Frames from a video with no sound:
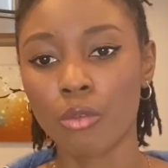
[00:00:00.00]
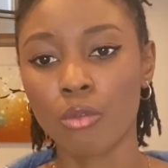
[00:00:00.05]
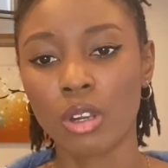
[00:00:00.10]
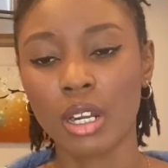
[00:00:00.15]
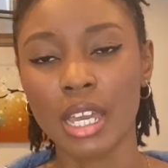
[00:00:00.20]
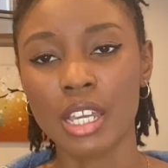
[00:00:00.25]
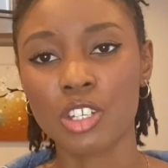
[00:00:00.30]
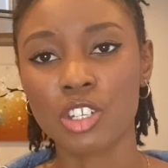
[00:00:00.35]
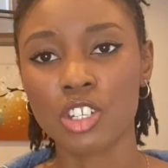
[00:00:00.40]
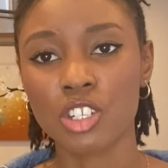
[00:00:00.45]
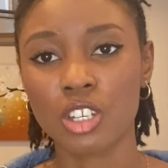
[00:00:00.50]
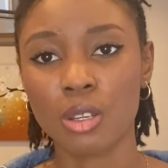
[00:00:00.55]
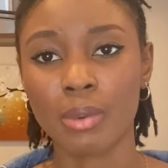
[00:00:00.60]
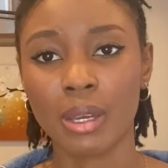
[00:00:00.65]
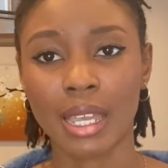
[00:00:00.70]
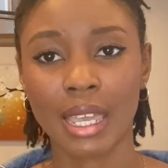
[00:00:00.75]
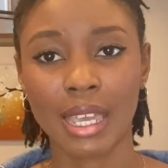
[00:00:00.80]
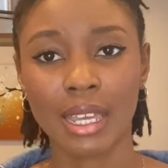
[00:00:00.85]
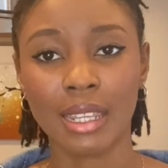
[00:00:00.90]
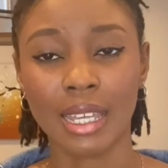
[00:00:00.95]
Relationship,
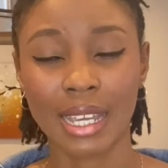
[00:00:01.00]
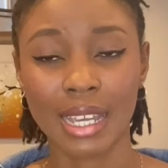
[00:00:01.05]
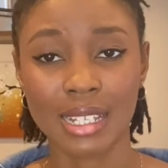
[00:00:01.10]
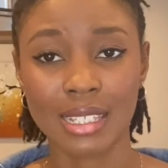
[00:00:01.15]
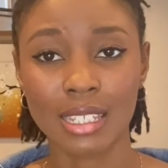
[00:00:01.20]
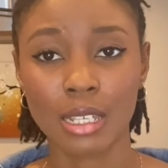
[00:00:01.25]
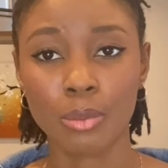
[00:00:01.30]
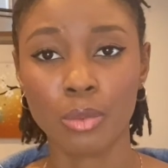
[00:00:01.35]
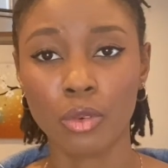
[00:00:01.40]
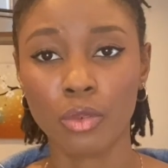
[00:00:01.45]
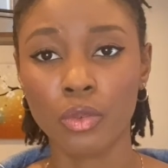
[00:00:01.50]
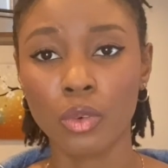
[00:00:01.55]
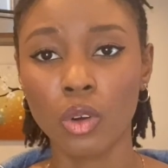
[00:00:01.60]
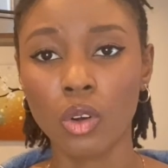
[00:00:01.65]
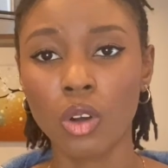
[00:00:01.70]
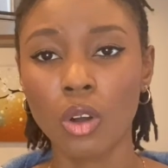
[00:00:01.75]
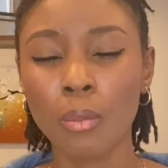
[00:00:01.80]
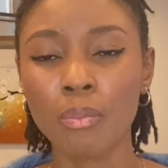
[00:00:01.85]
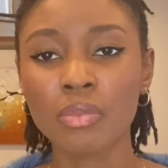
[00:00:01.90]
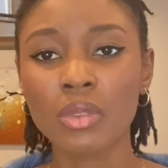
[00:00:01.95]
like I said
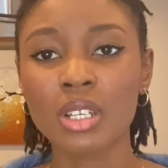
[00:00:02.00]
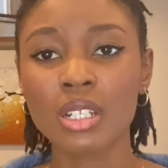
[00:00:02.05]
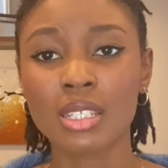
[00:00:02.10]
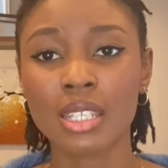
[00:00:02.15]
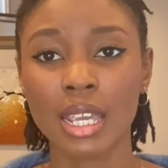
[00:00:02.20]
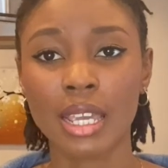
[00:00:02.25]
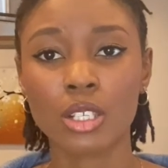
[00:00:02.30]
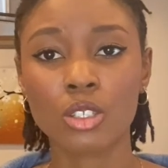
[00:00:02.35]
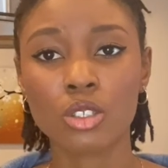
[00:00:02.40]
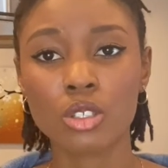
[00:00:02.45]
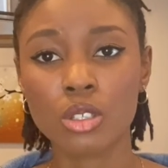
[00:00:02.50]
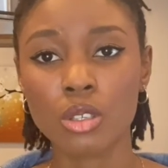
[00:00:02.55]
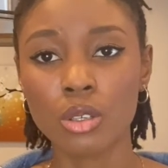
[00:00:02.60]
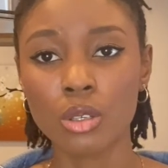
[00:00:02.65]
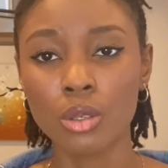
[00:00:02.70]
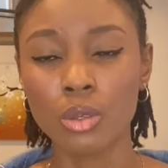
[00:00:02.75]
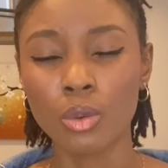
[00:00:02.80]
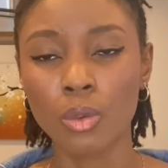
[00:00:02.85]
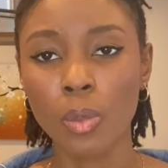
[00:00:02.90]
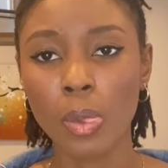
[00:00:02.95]
before, takes
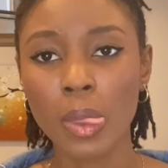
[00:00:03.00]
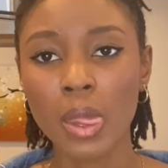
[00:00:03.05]
two.